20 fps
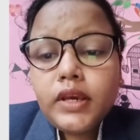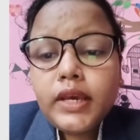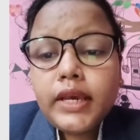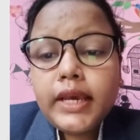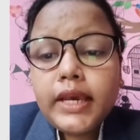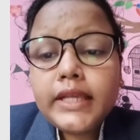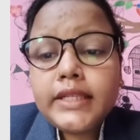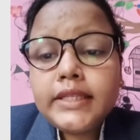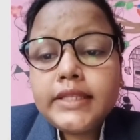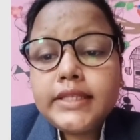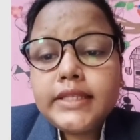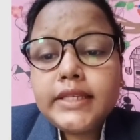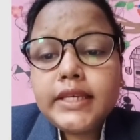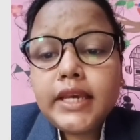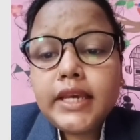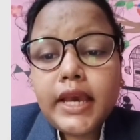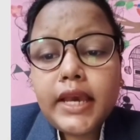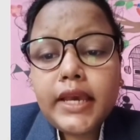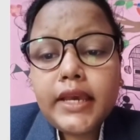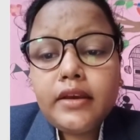
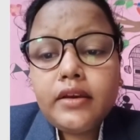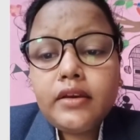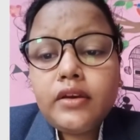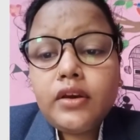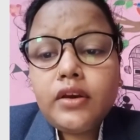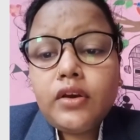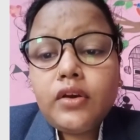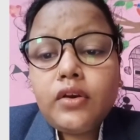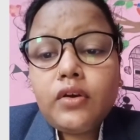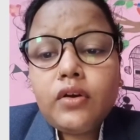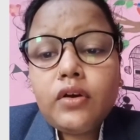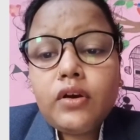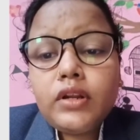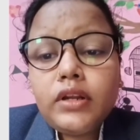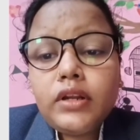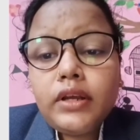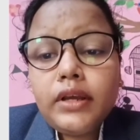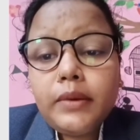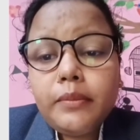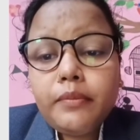NCI or
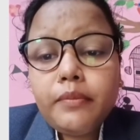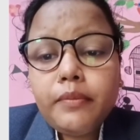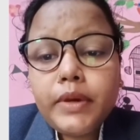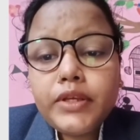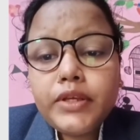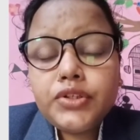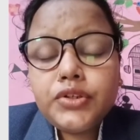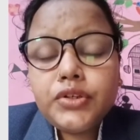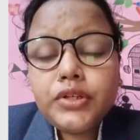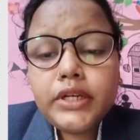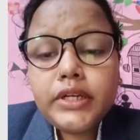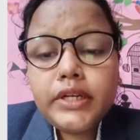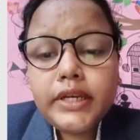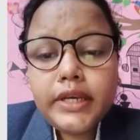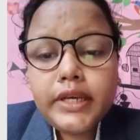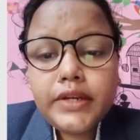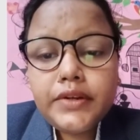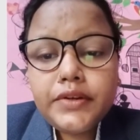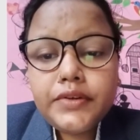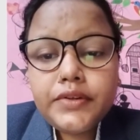majority
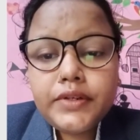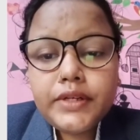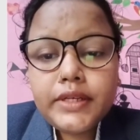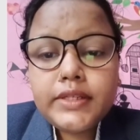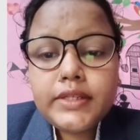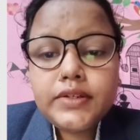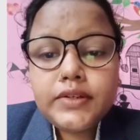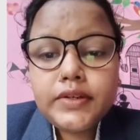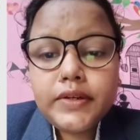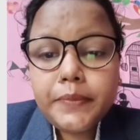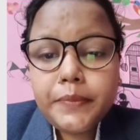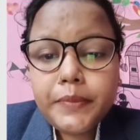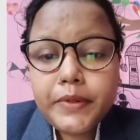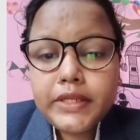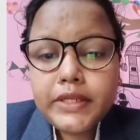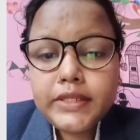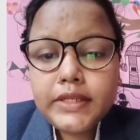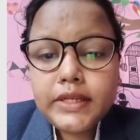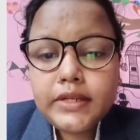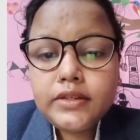interest
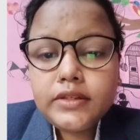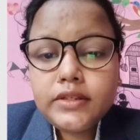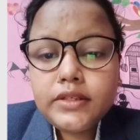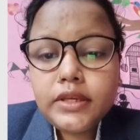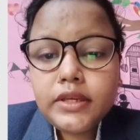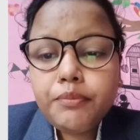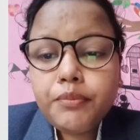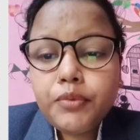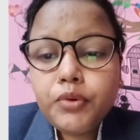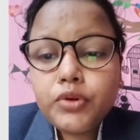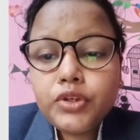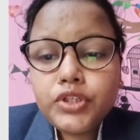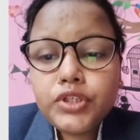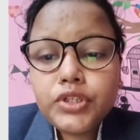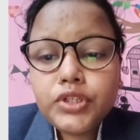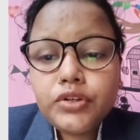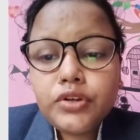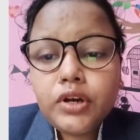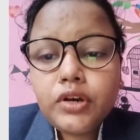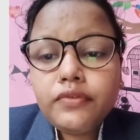represents the
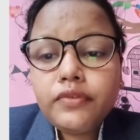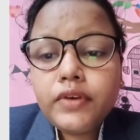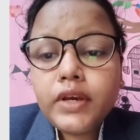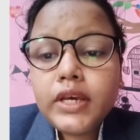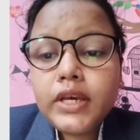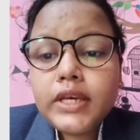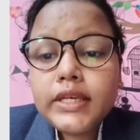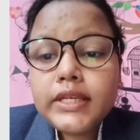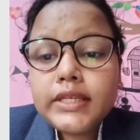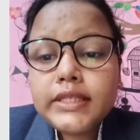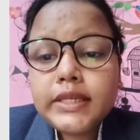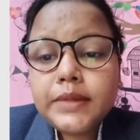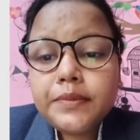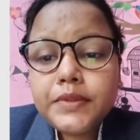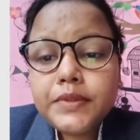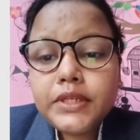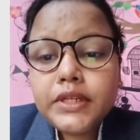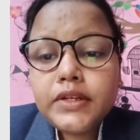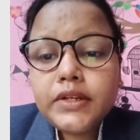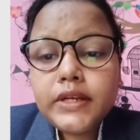portion of
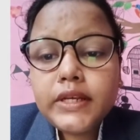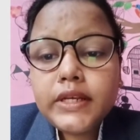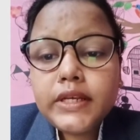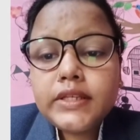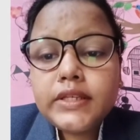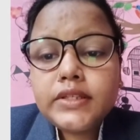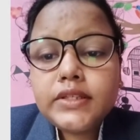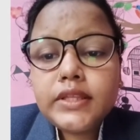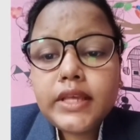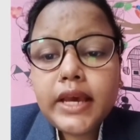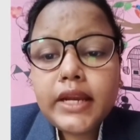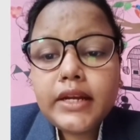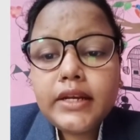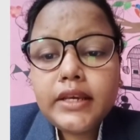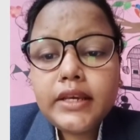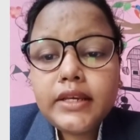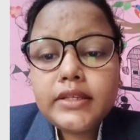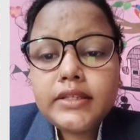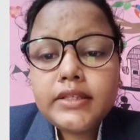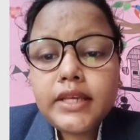subsidiaries that
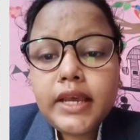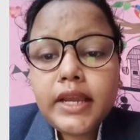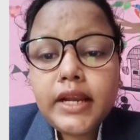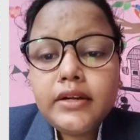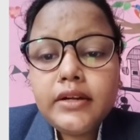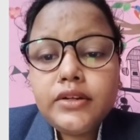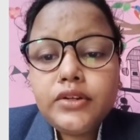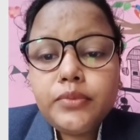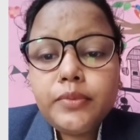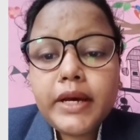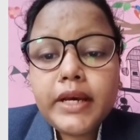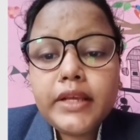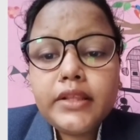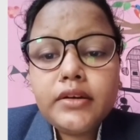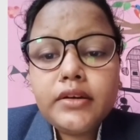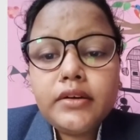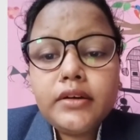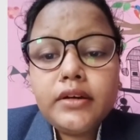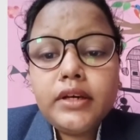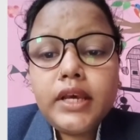is held by
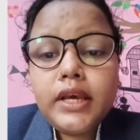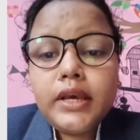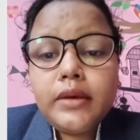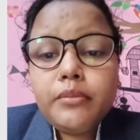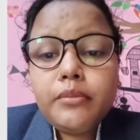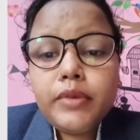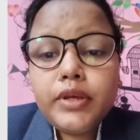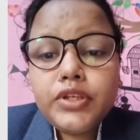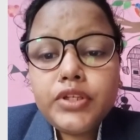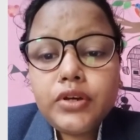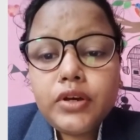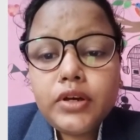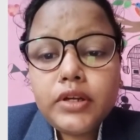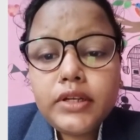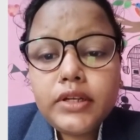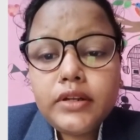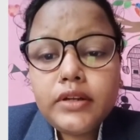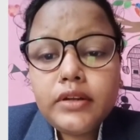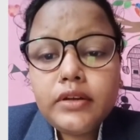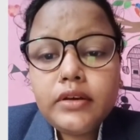the
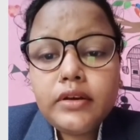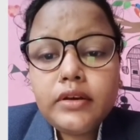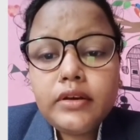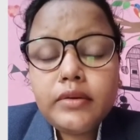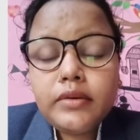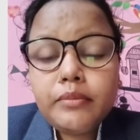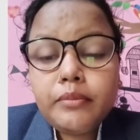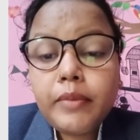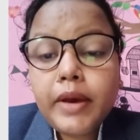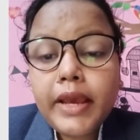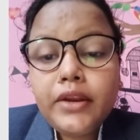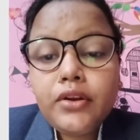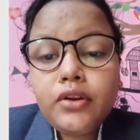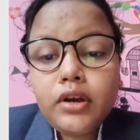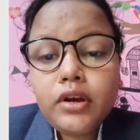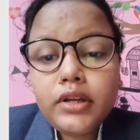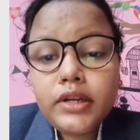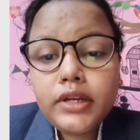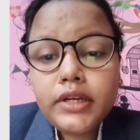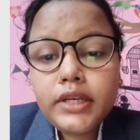
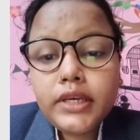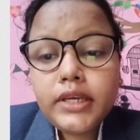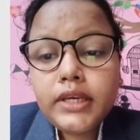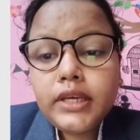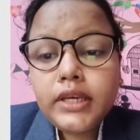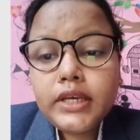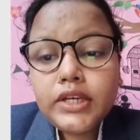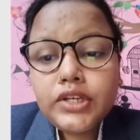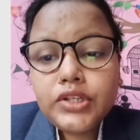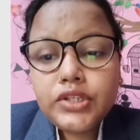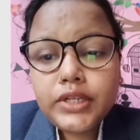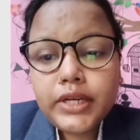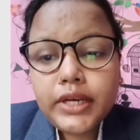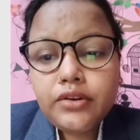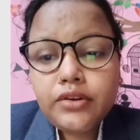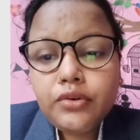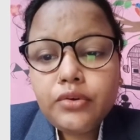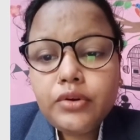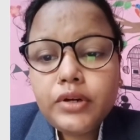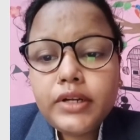minority
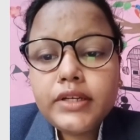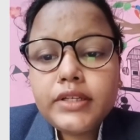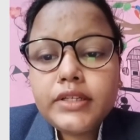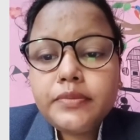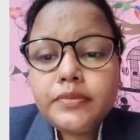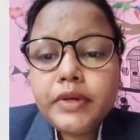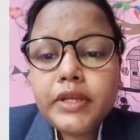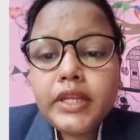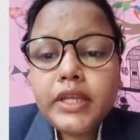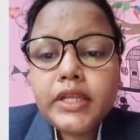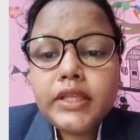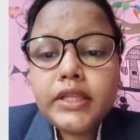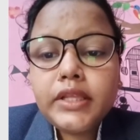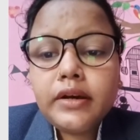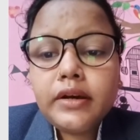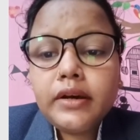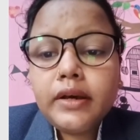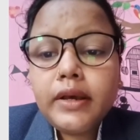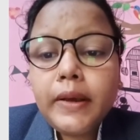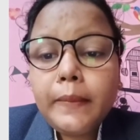shareholders, meaning
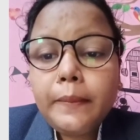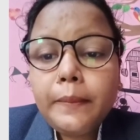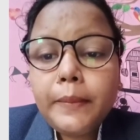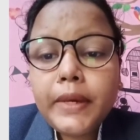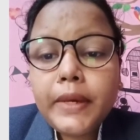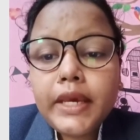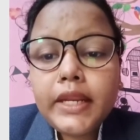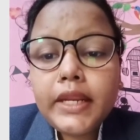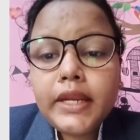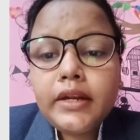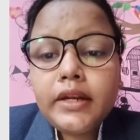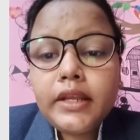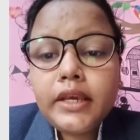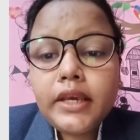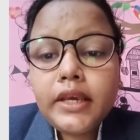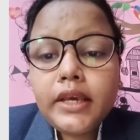the parent